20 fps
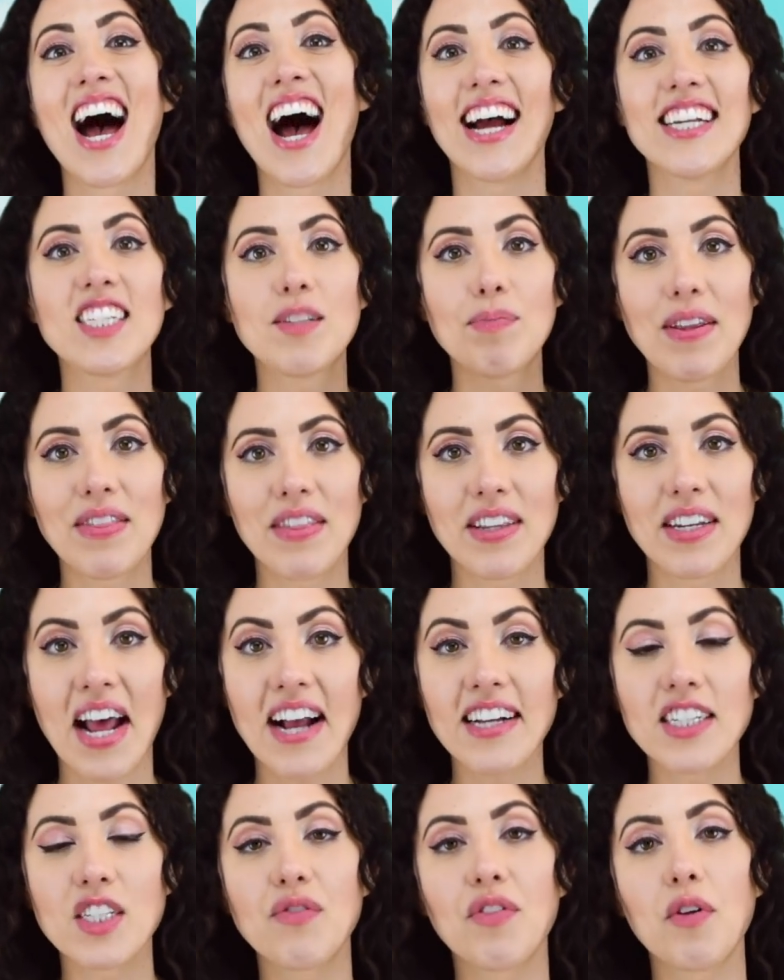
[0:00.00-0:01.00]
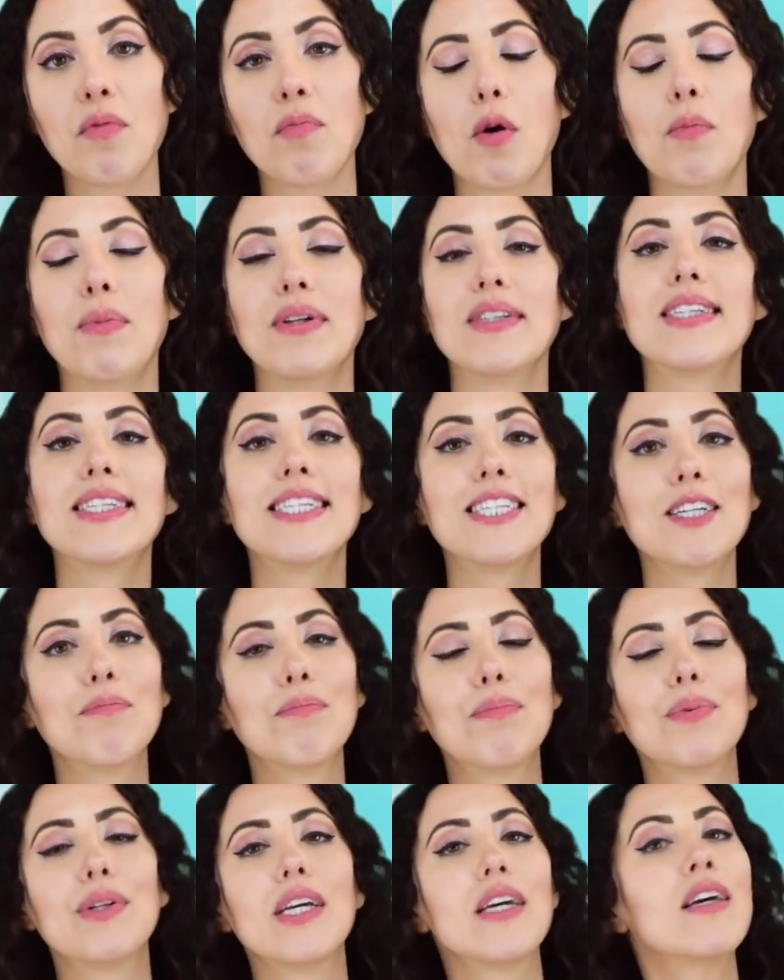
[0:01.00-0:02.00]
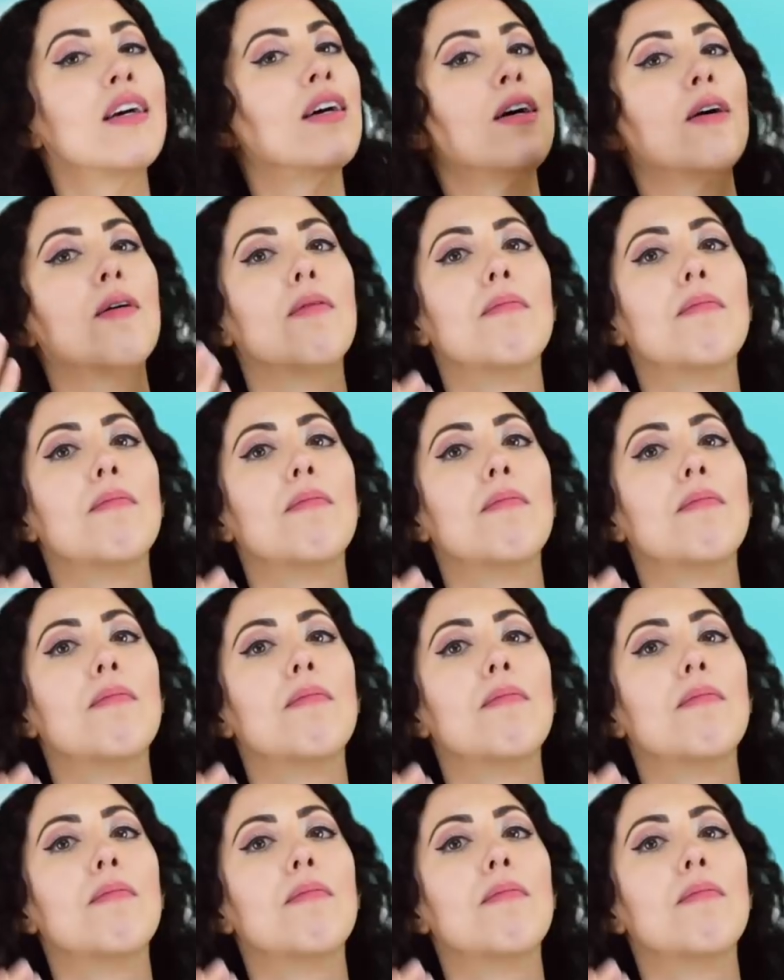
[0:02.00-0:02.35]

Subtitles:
I spent the next few moments simply